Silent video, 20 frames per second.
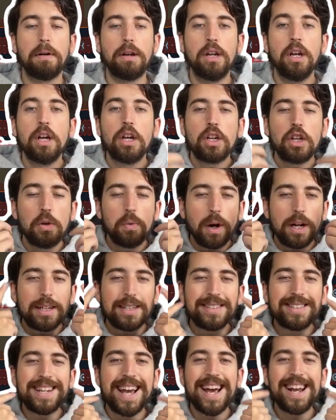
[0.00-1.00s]
You
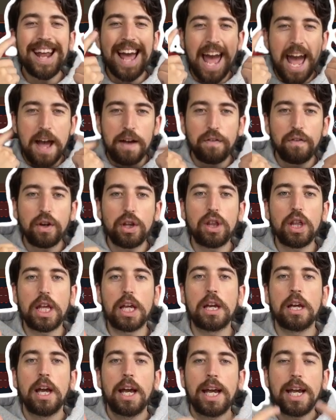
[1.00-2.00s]
understand everything
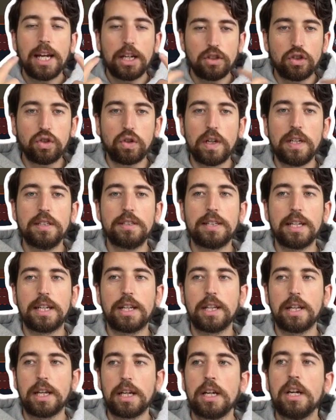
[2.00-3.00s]
intrinsically.